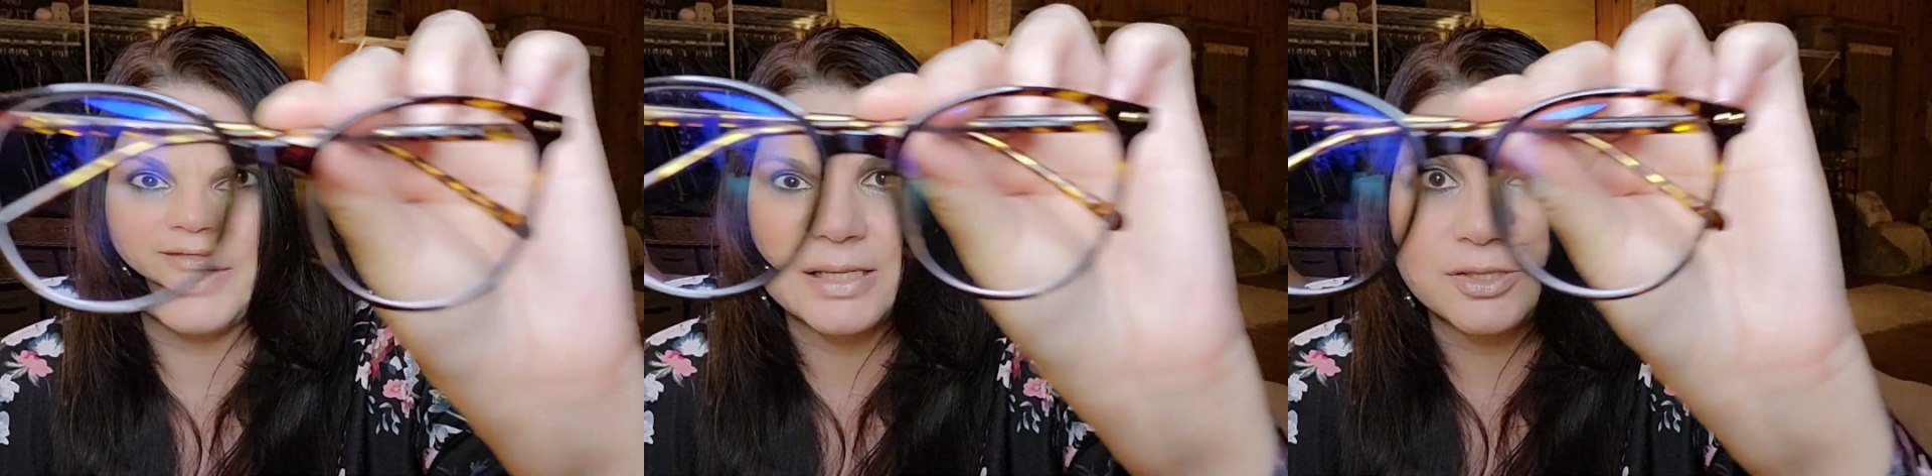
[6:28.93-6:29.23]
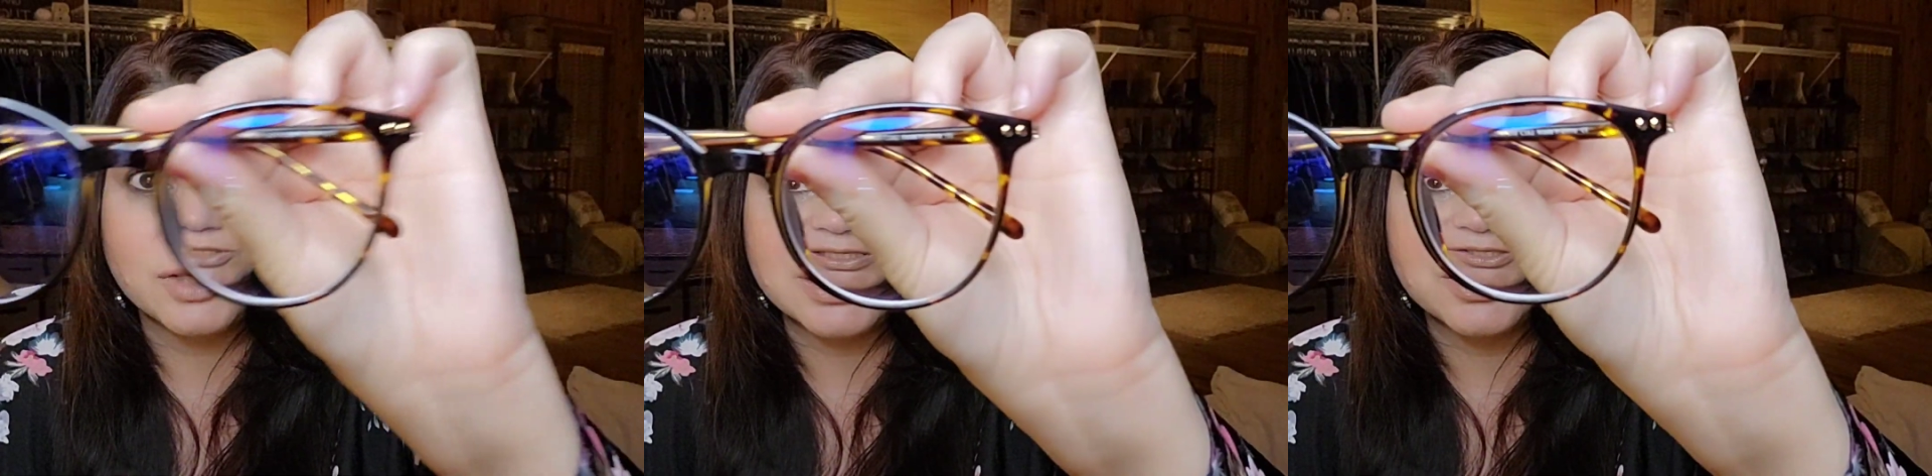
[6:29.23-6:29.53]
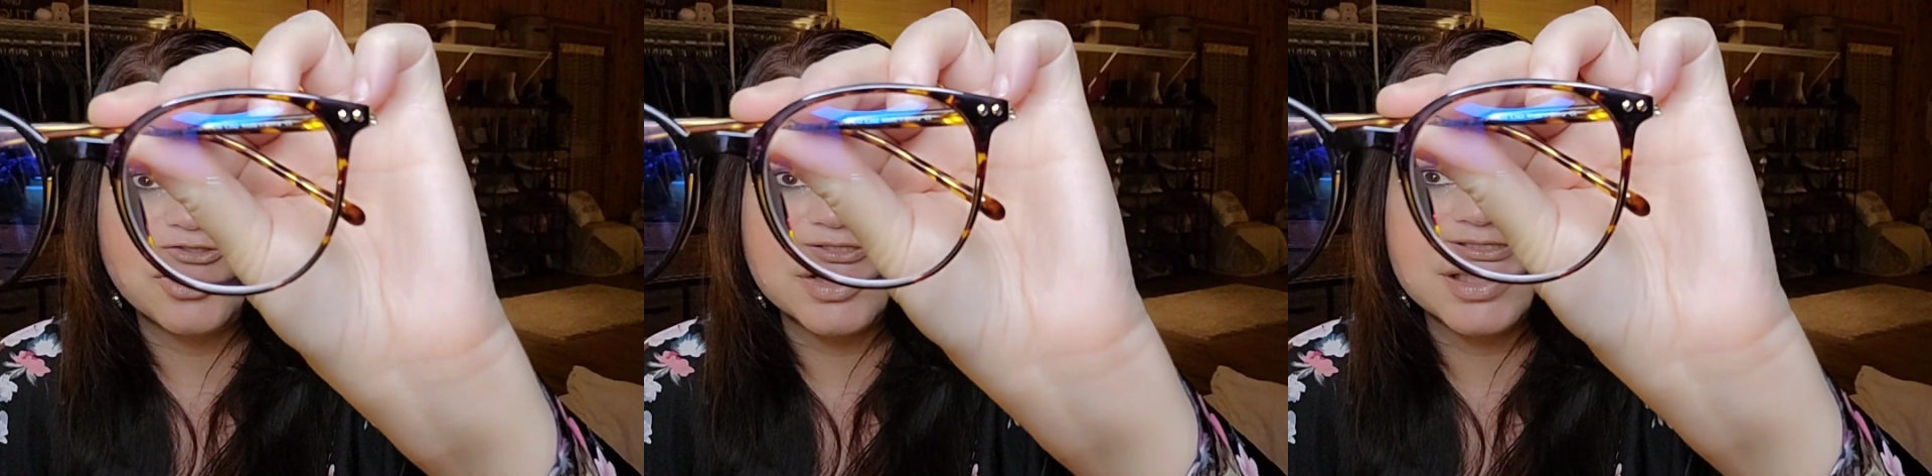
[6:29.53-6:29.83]
That's like
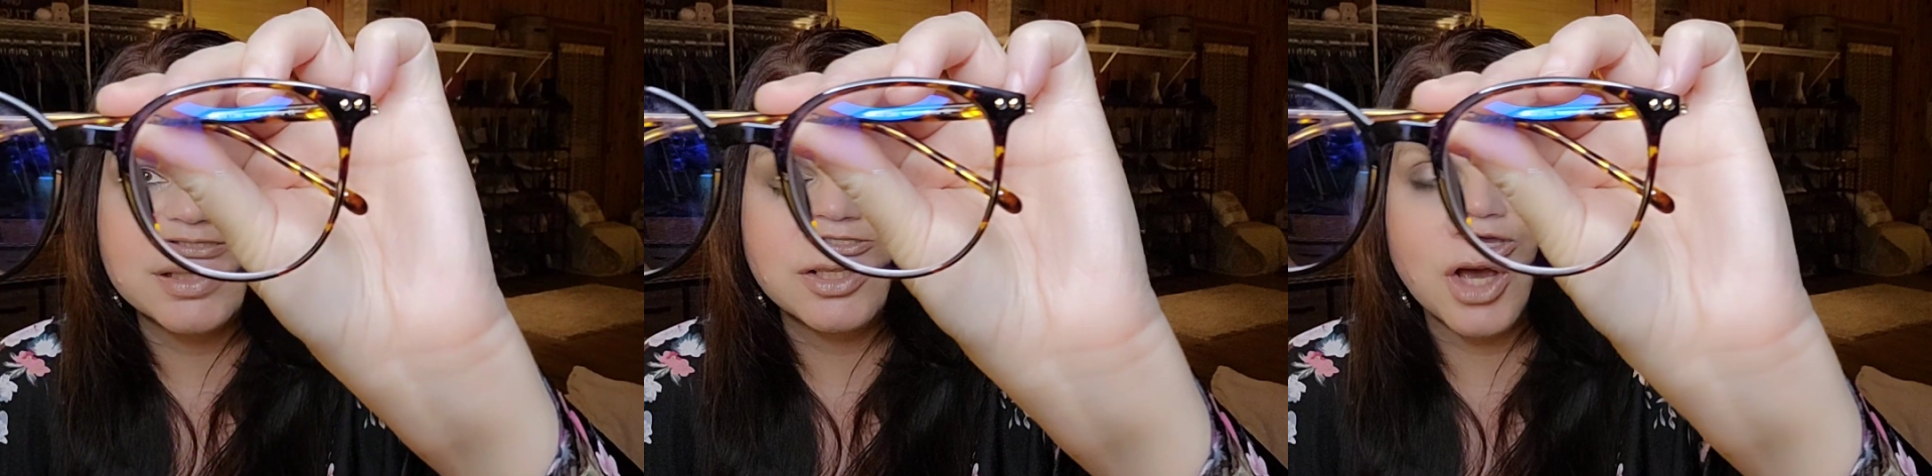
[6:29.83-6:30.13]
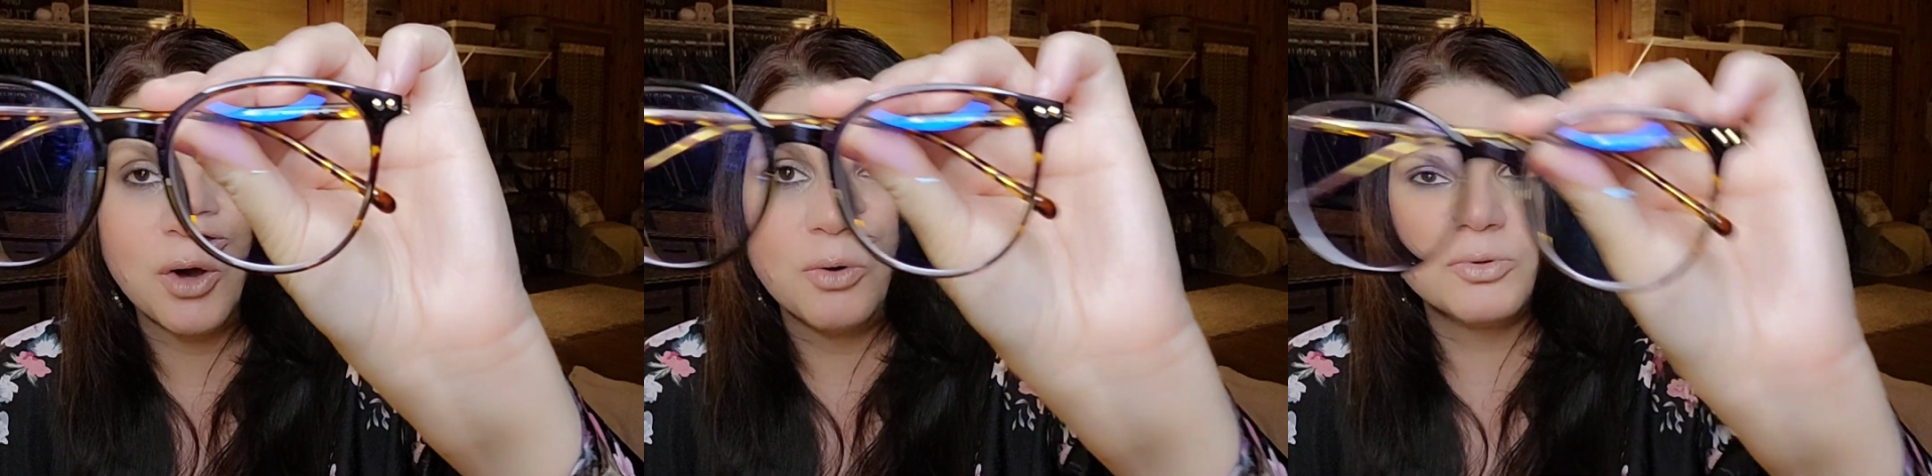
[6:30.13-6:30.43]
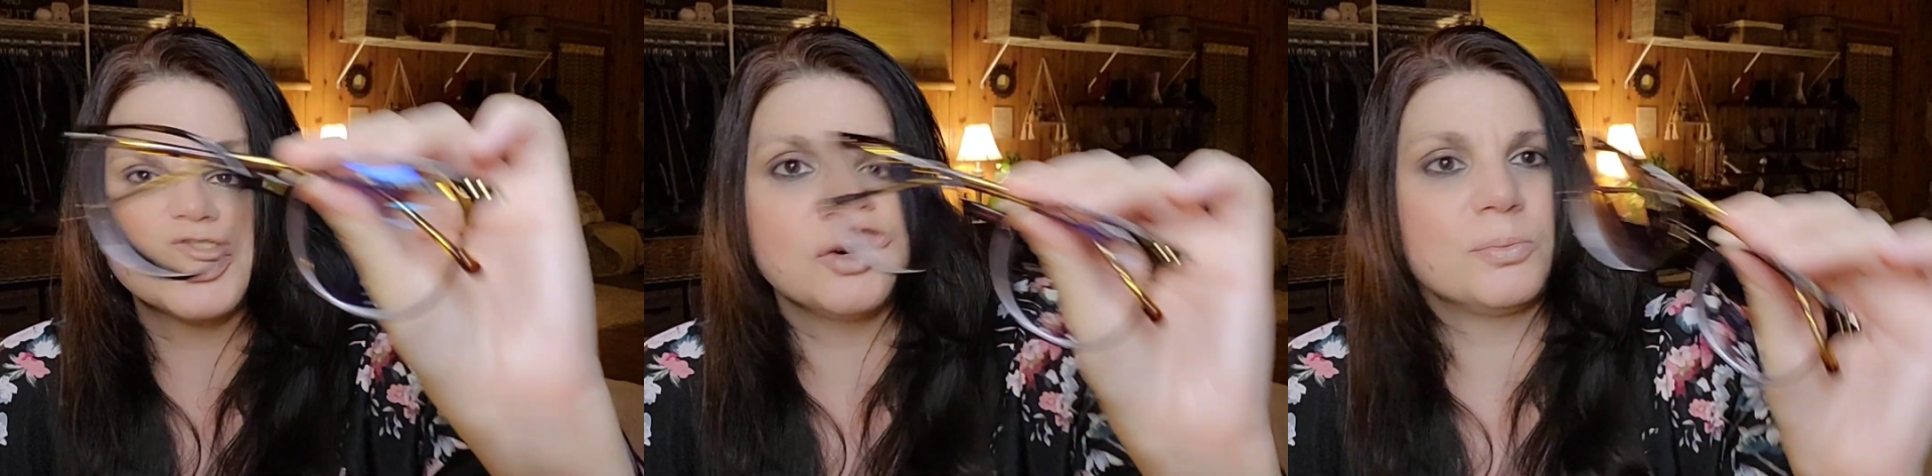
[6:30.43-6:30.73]
just
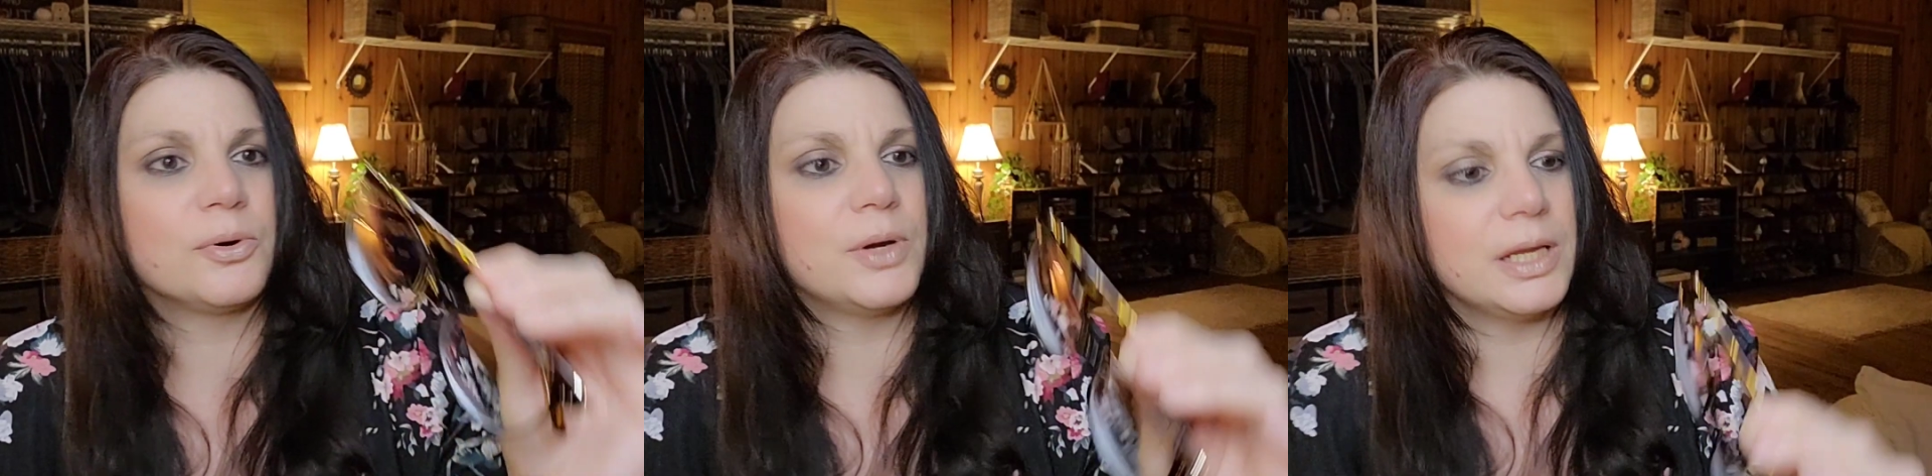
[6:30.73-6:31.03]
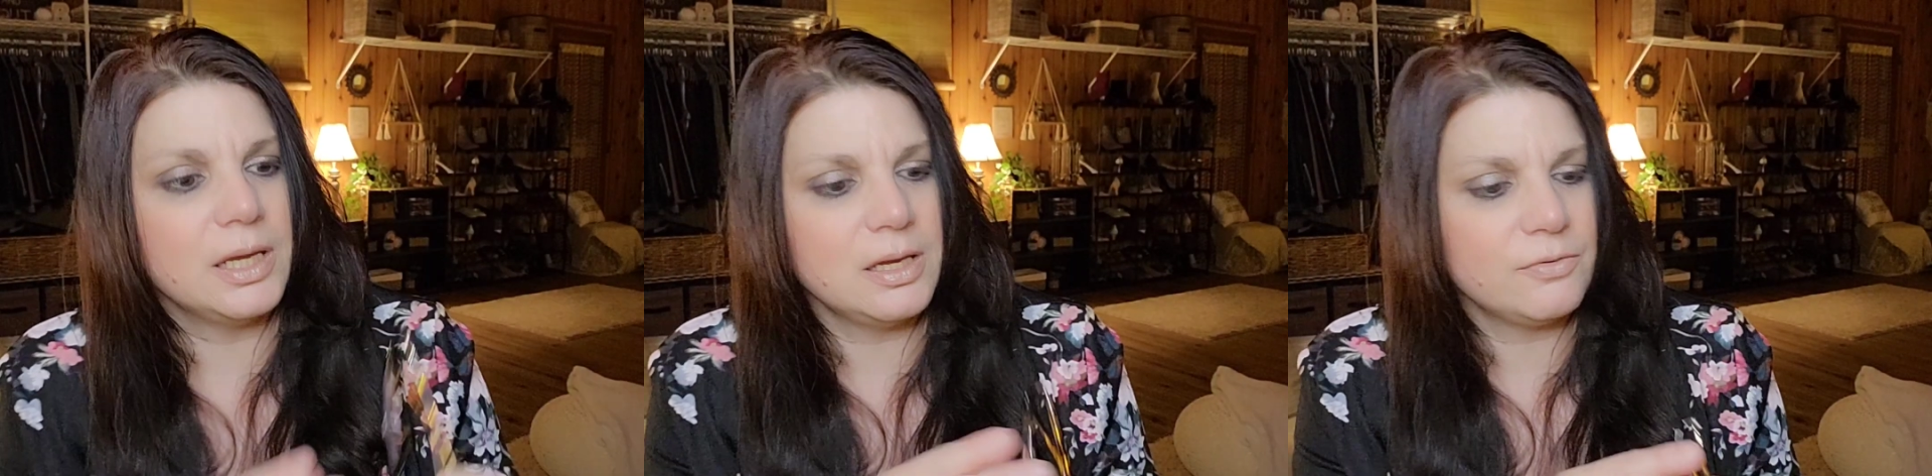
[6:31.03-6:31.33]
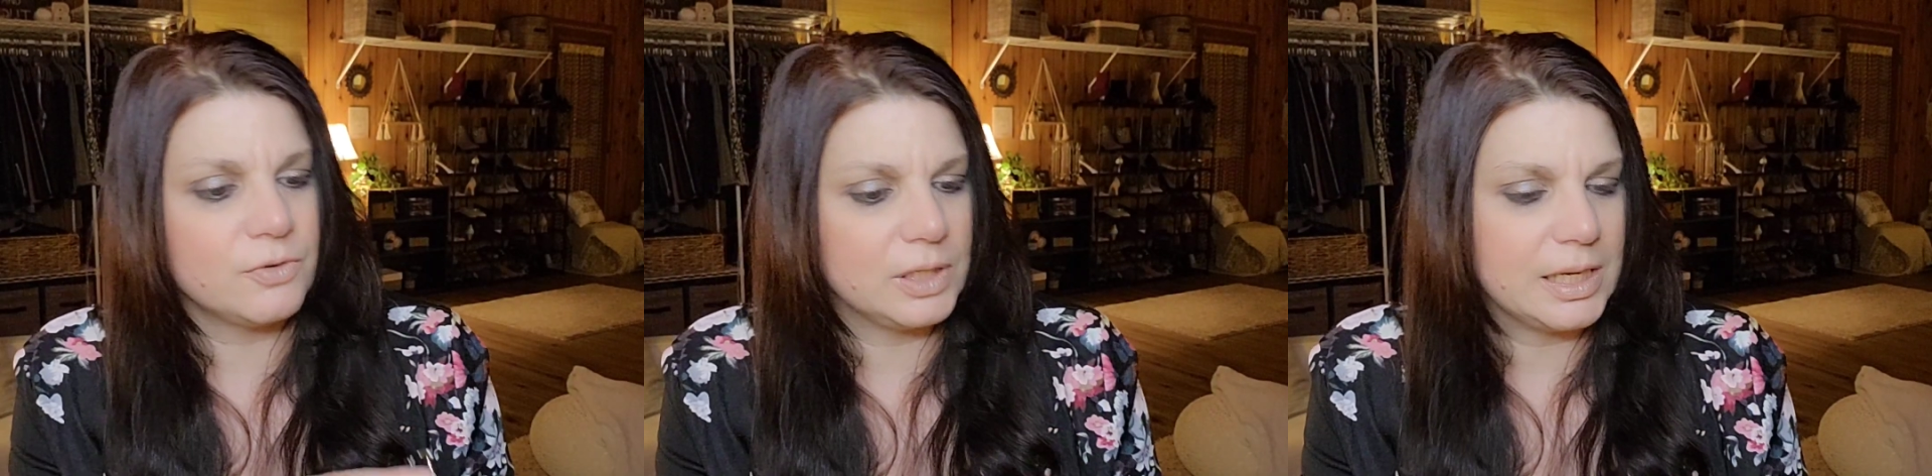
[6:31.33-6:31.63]
so pretty
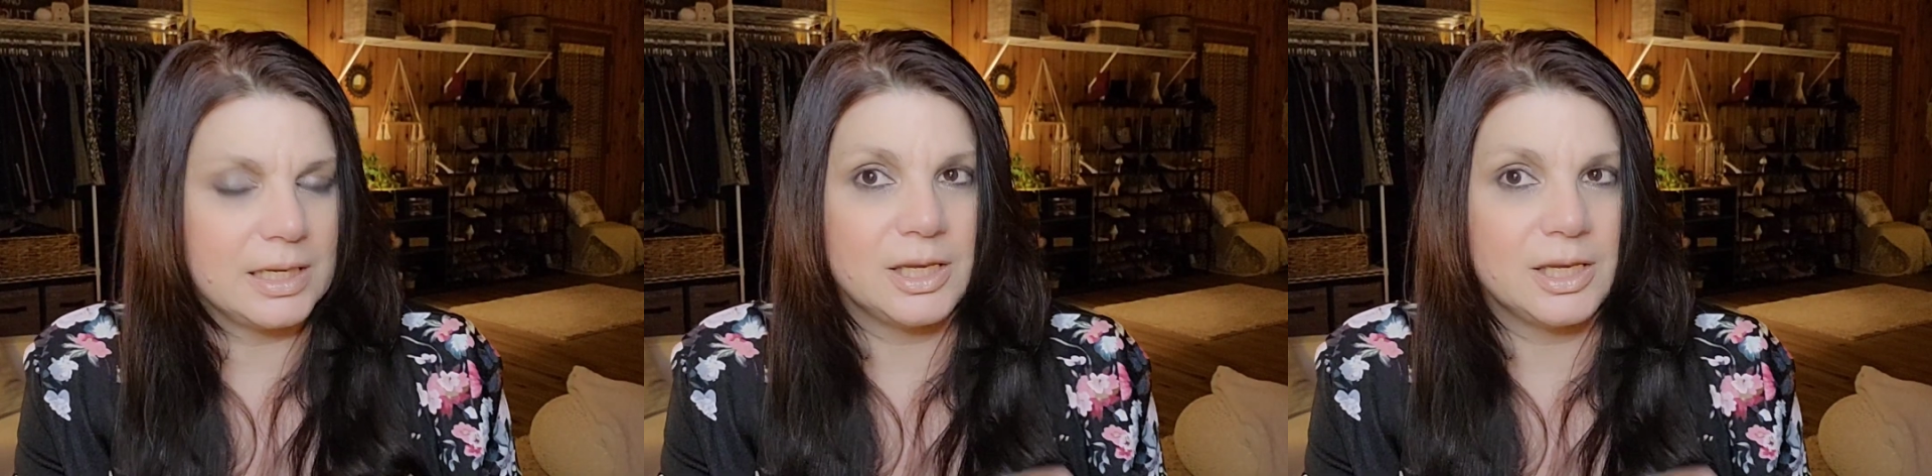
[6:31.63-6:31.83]
for like,